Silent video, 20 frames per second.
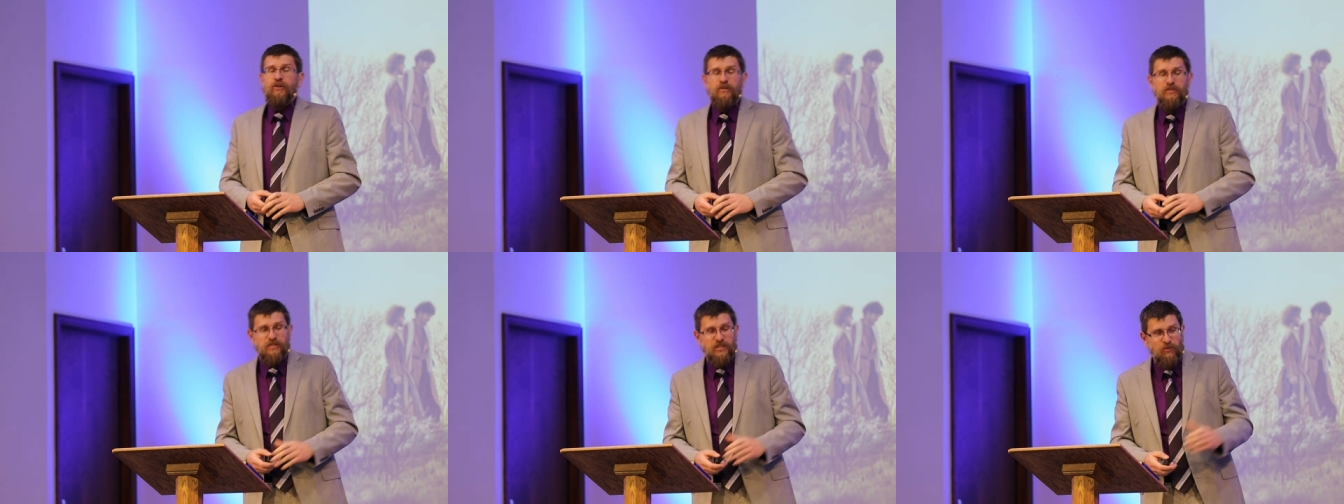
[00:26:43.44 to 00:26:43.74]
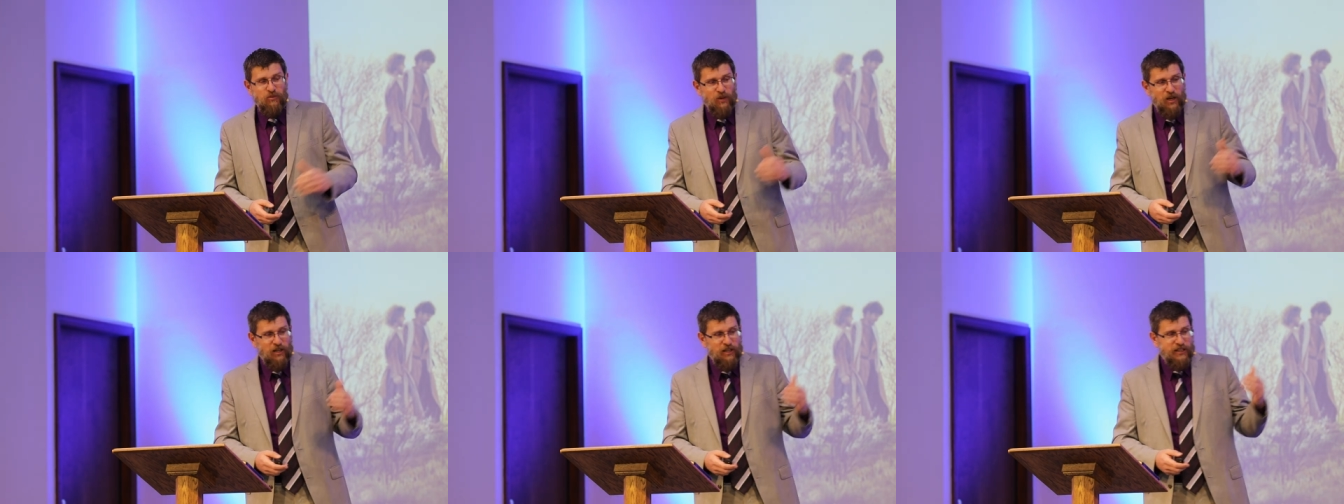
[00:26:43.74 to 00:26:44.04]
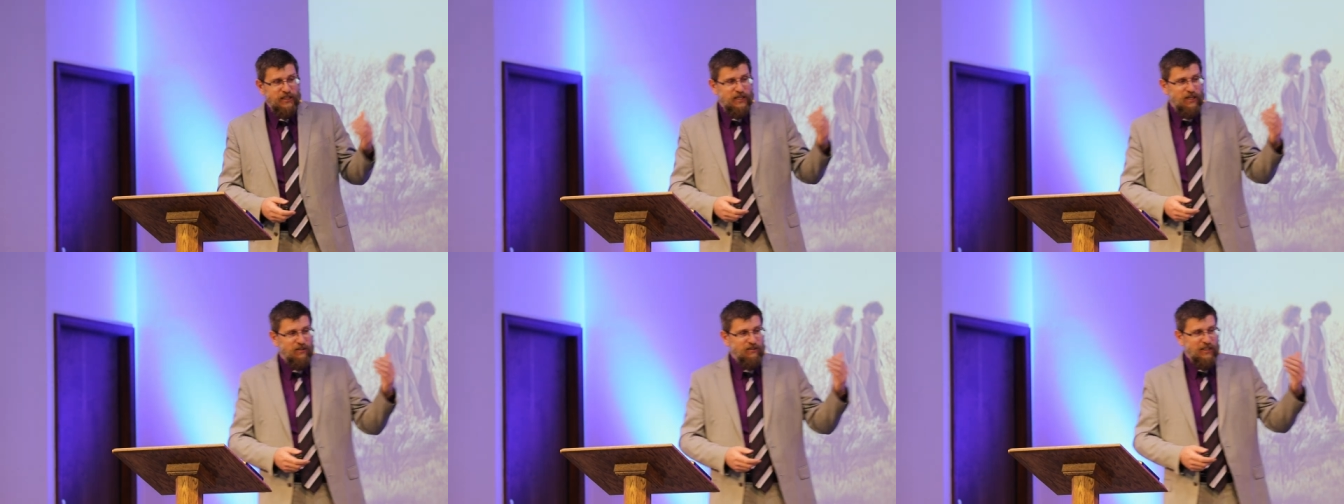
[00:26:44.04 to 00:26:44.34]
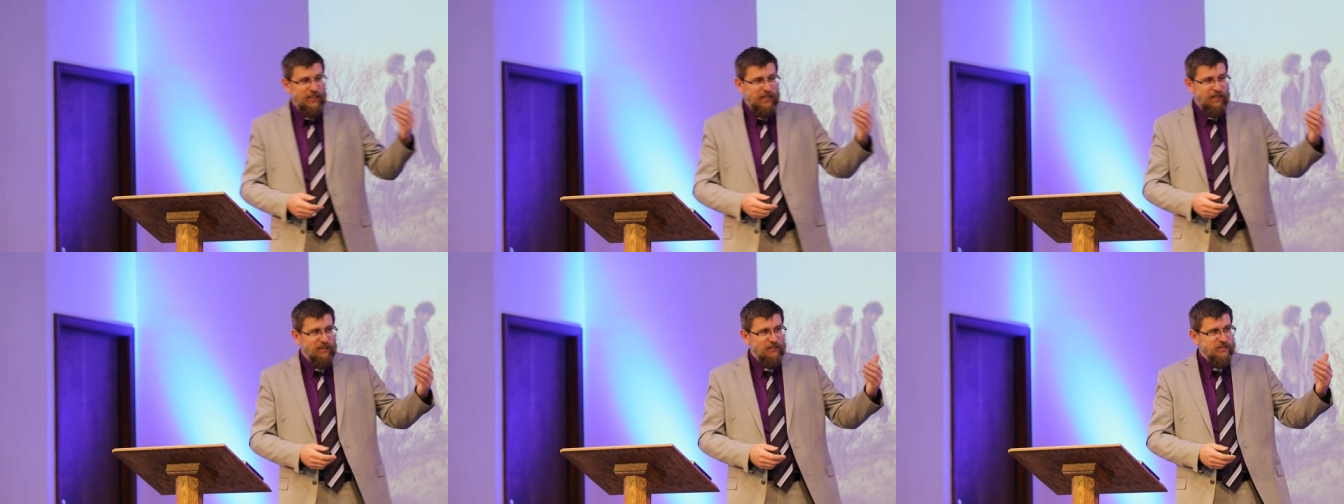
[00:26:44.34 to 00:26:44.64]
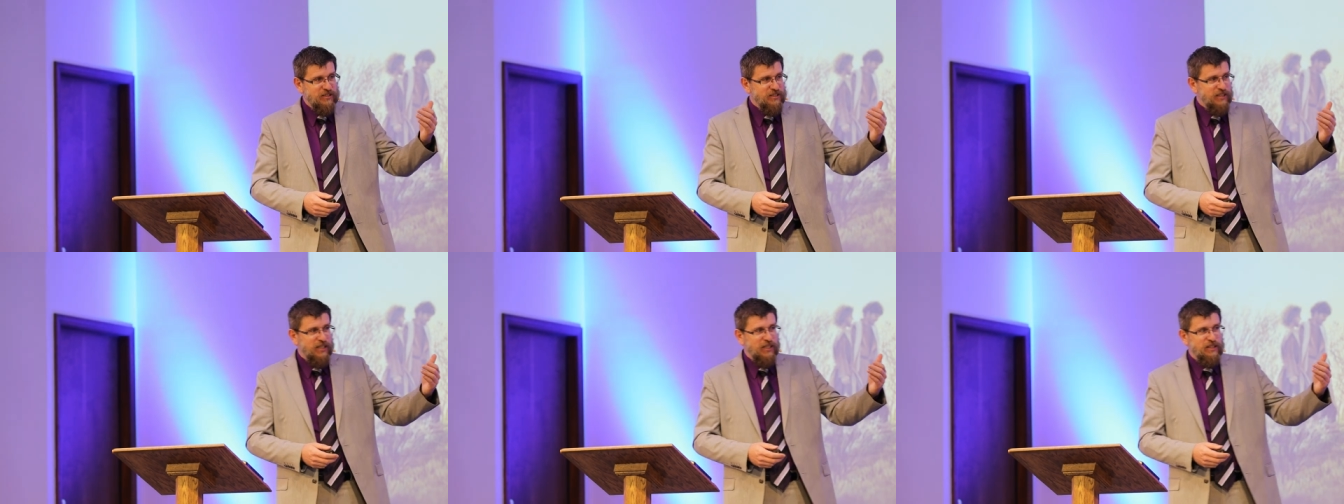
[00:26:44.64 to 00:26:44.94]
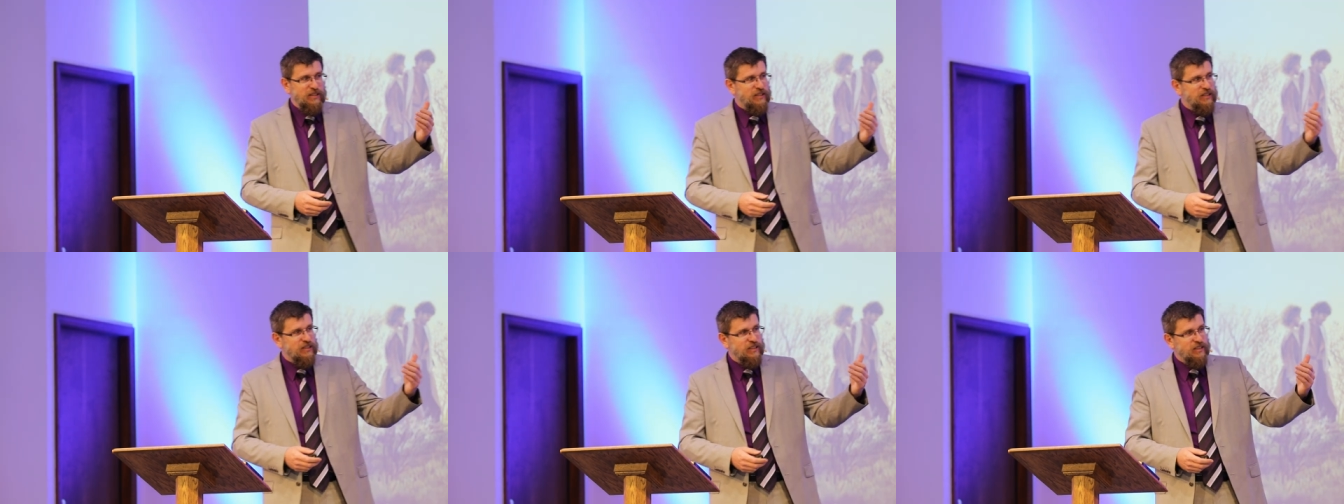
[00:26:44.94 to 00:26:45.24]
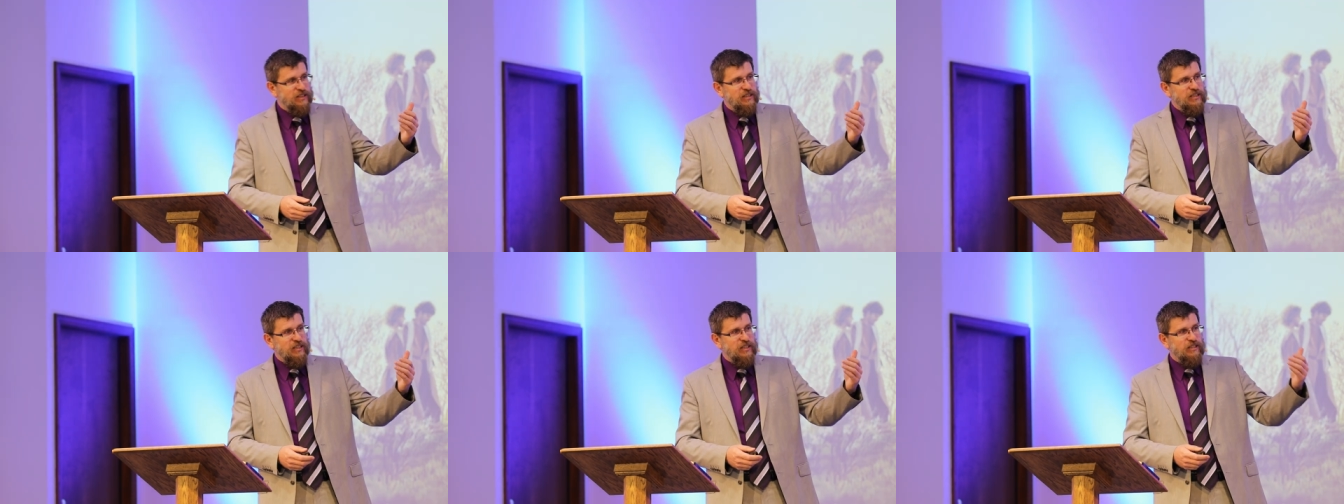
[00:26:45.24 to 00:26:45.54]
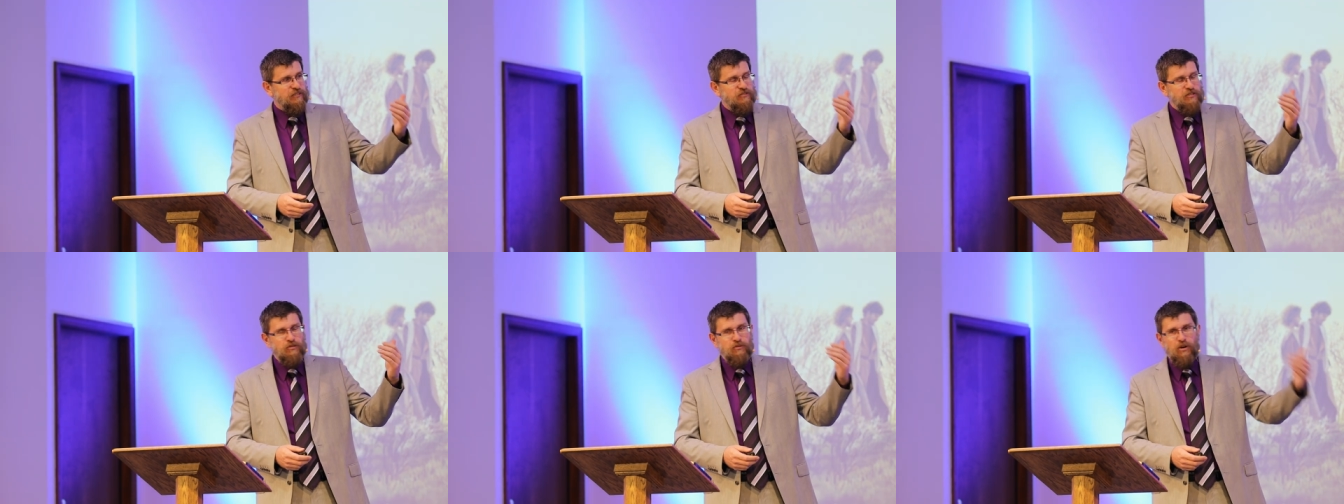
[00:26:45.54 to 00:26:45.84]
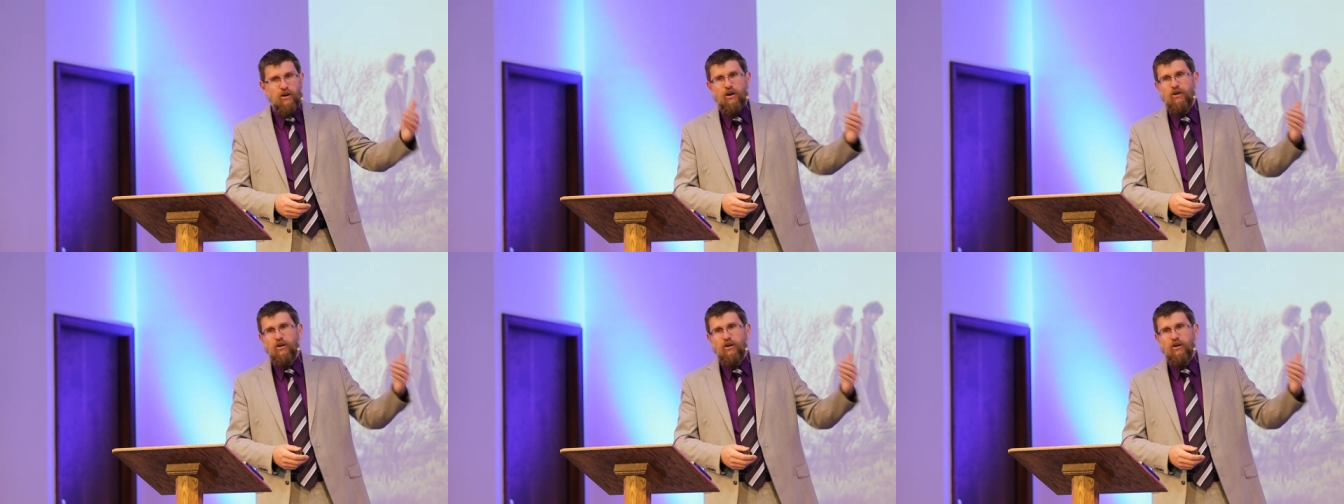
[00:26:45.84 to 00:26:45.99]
Or is he wailing out loud, saying, If you